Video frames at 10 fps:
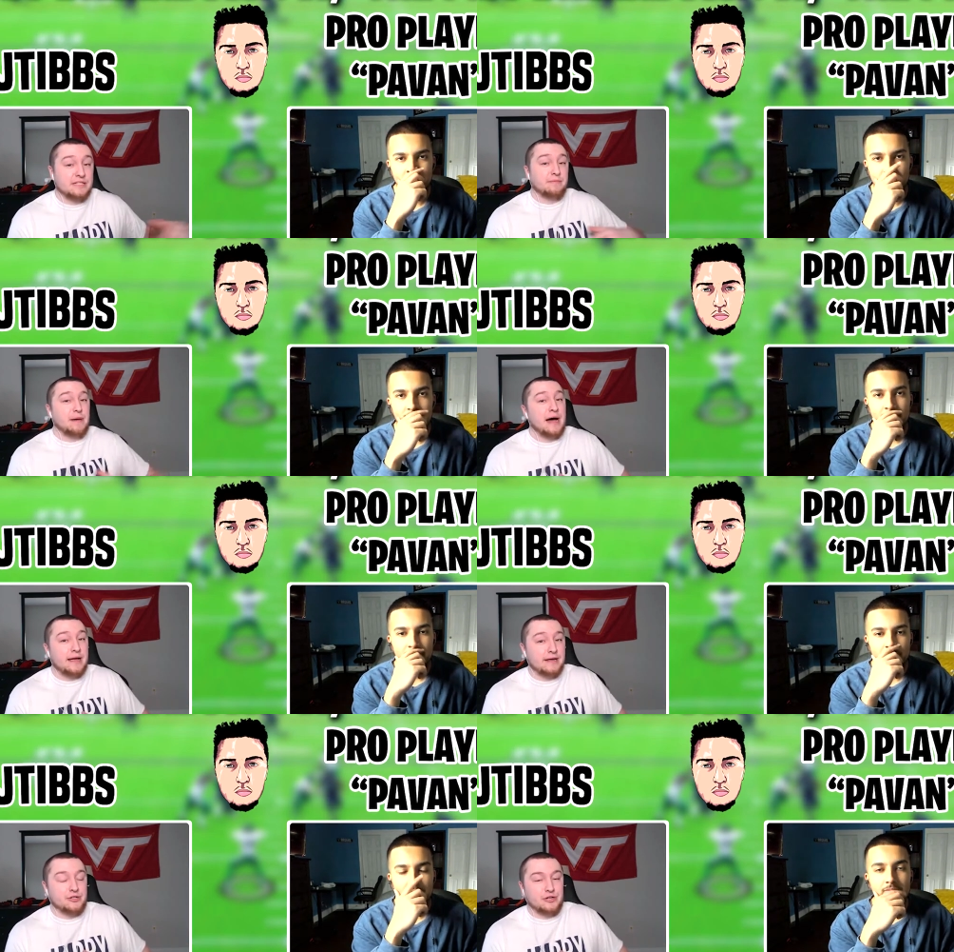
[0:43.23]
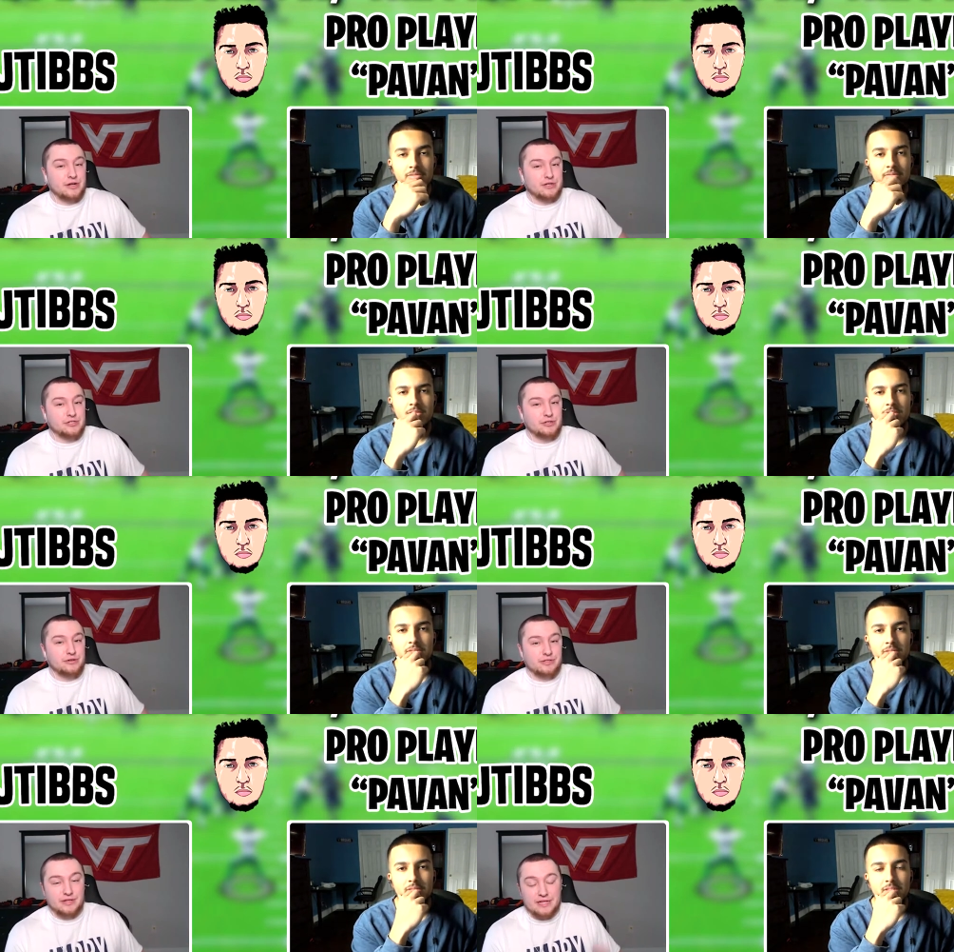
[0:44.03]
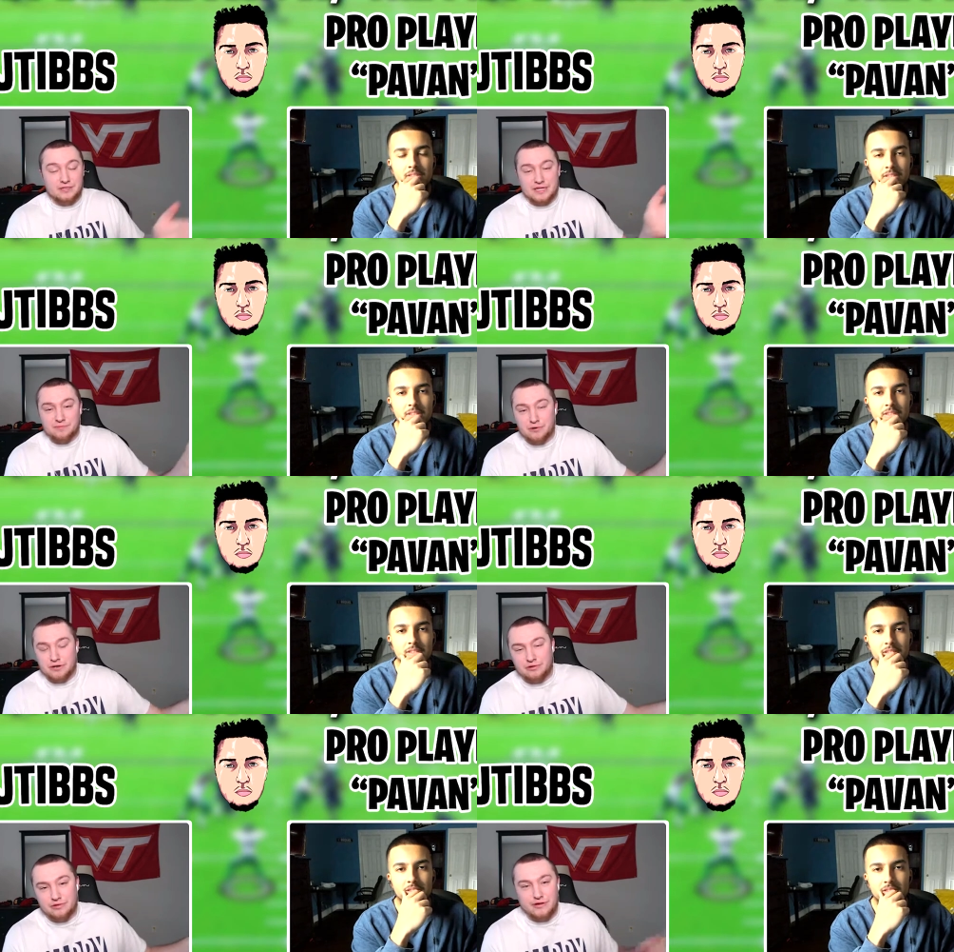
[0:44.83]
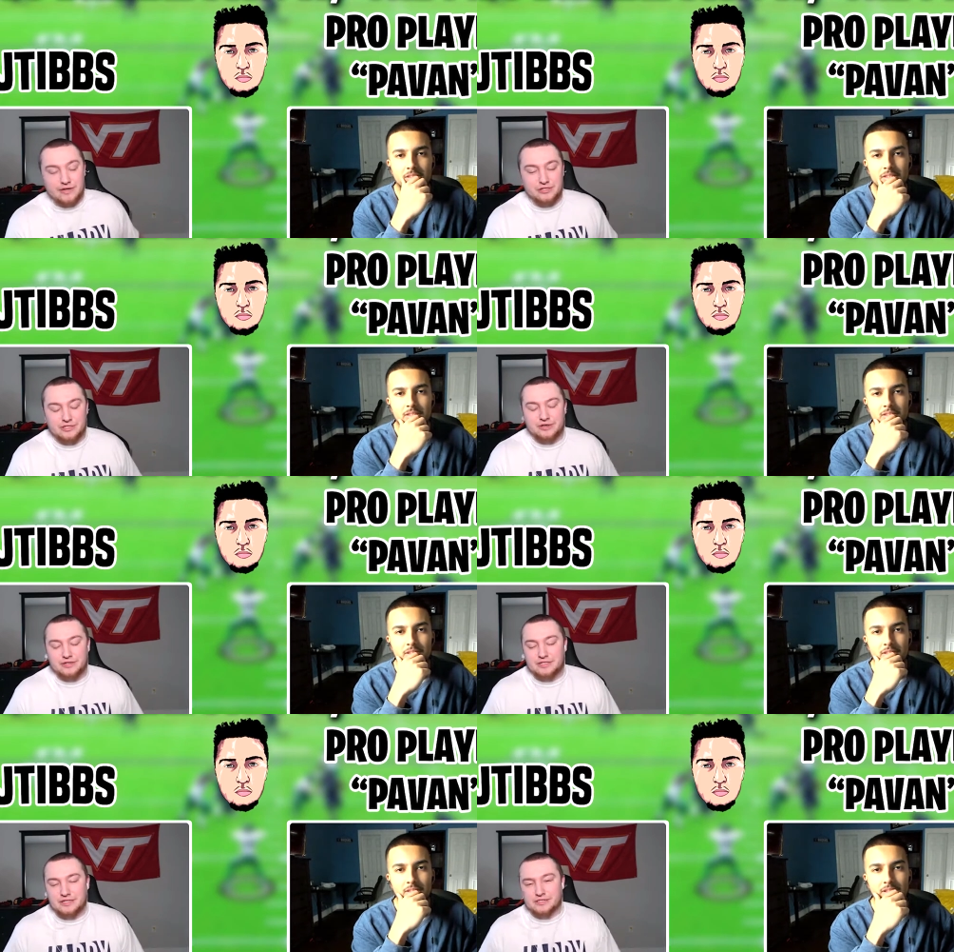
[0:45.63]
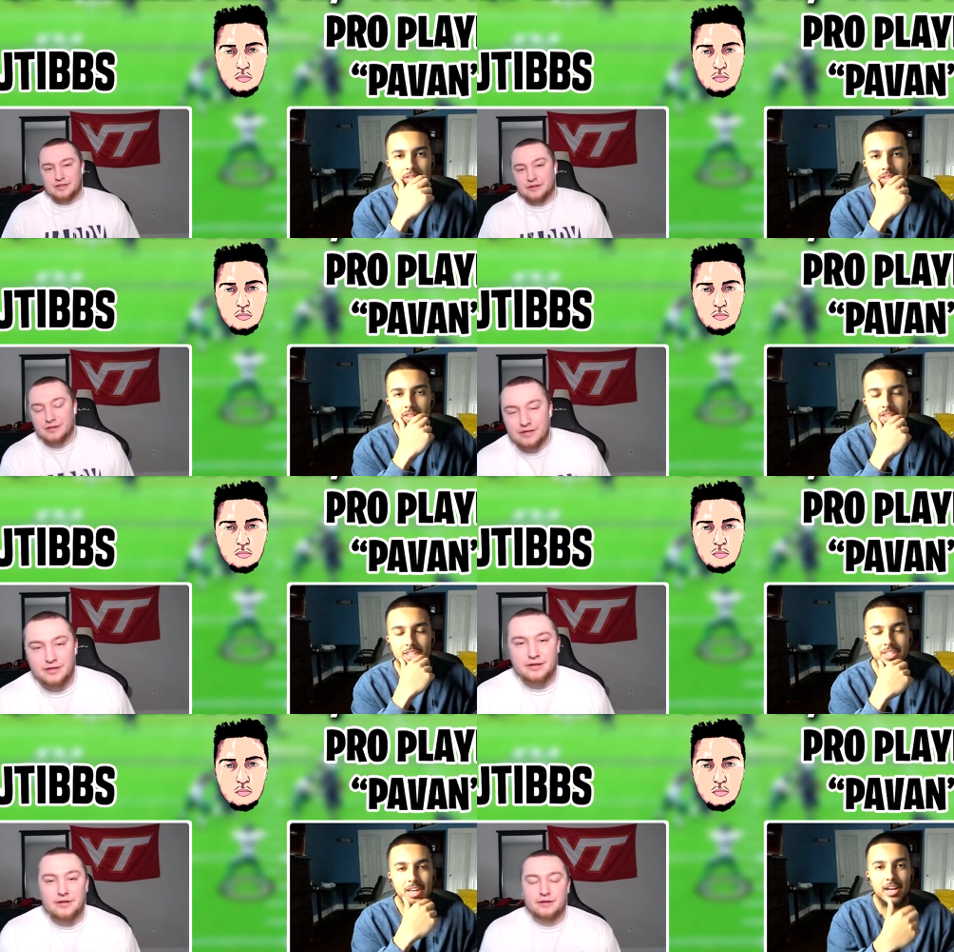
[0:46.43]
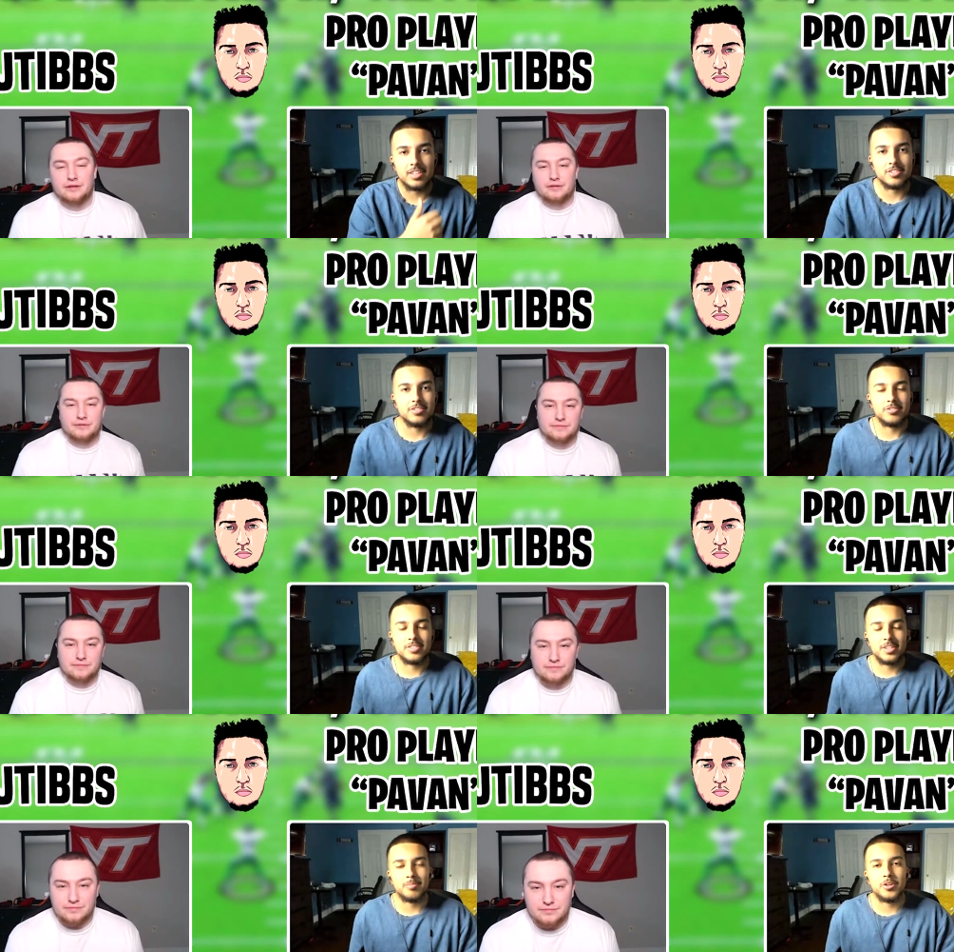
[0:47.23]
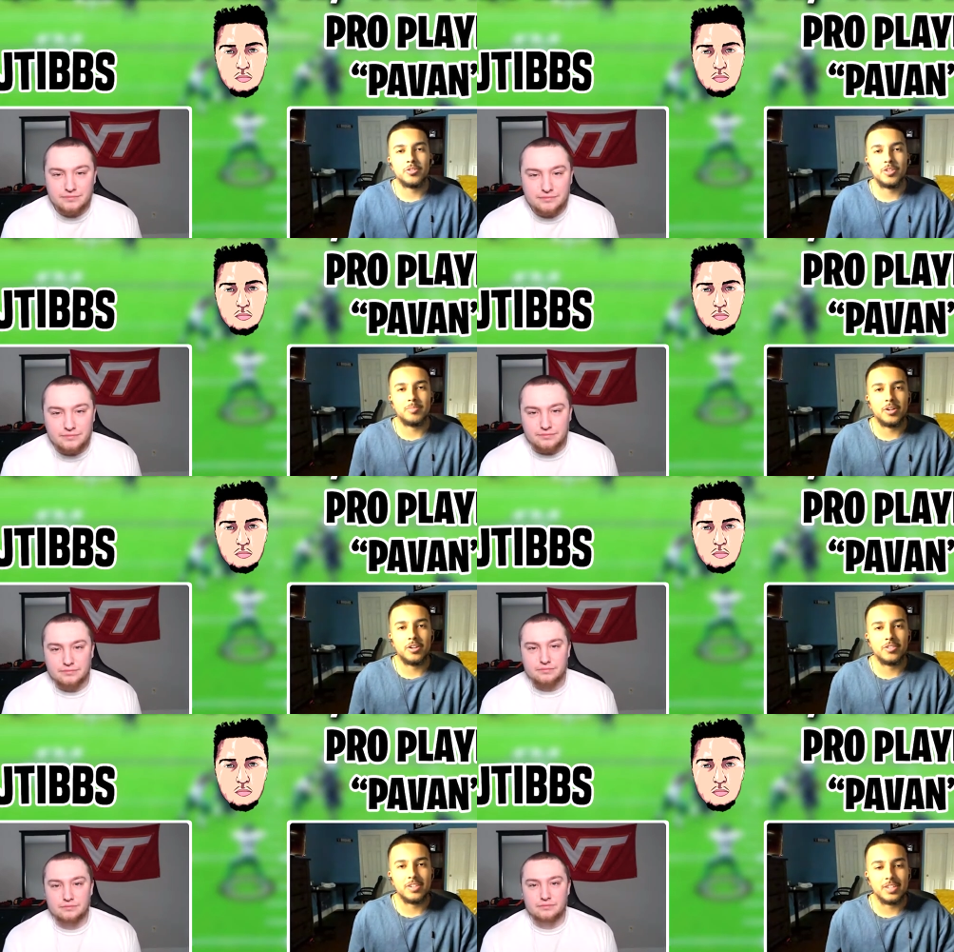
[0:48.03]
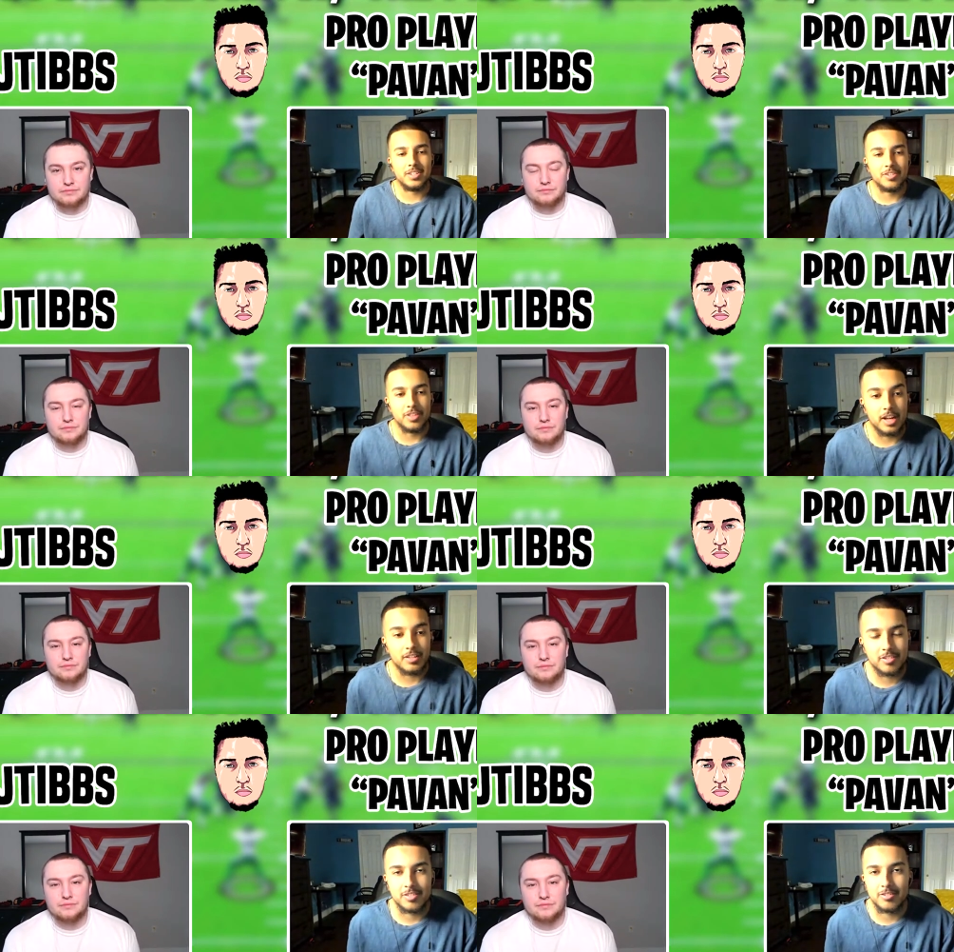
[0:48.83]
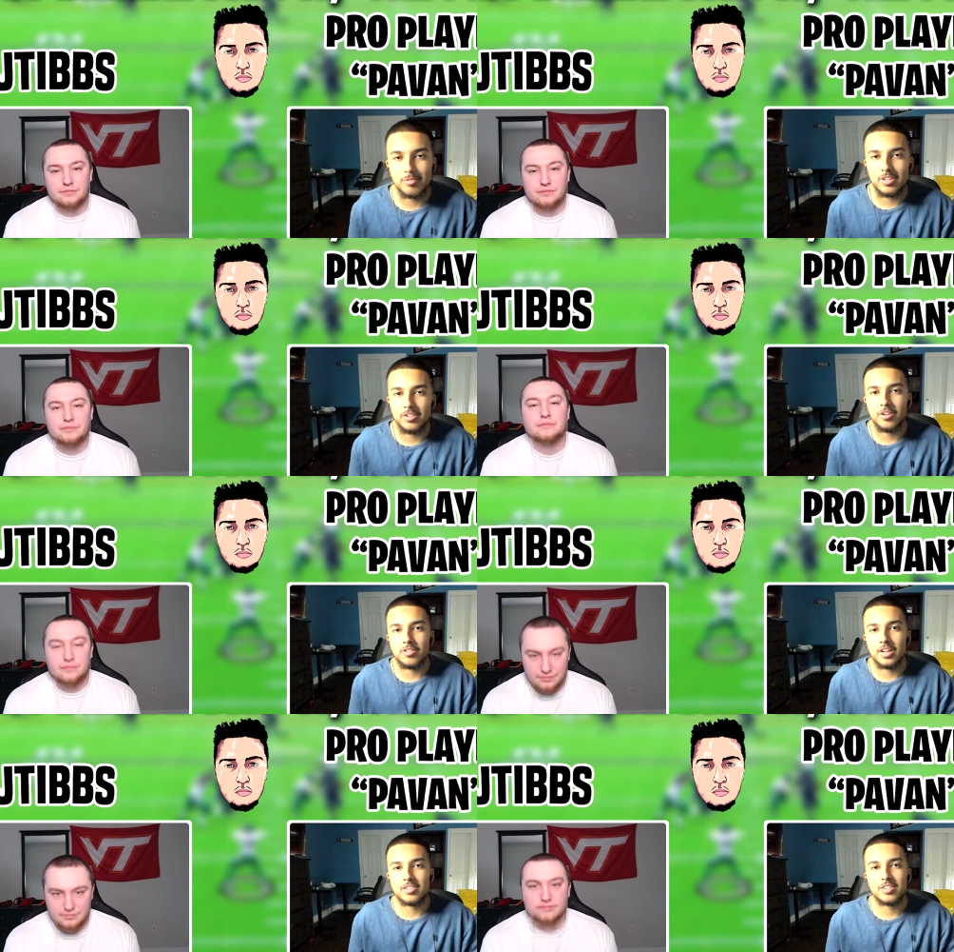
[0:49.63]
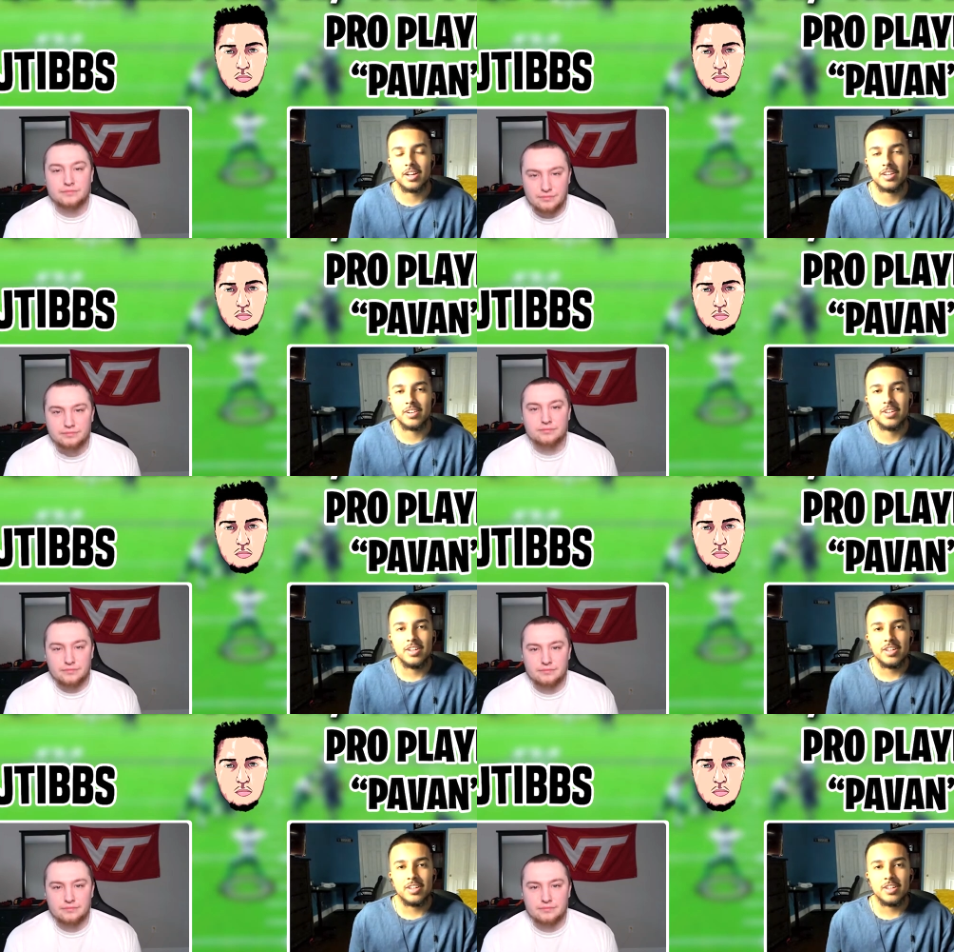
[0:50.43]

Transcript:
Speaker 1: my introduction to it. So that's pretty cool. You actually saw it in 16.
Speaker 2: Yeah, so Skimbo and Mo, and you know, that's, we know that's kind of,